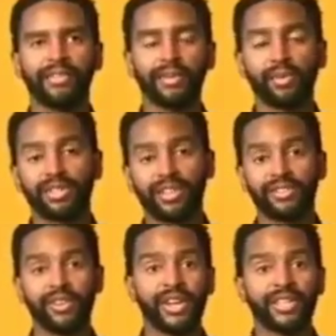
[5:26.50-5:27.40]

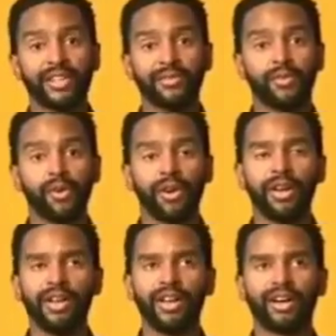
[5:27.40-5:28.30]
deportation or anything for
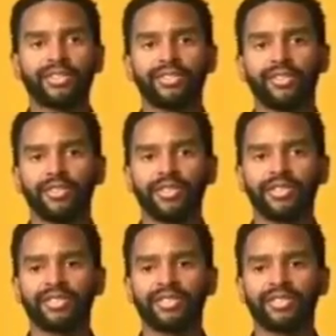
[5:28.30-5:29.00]
a certain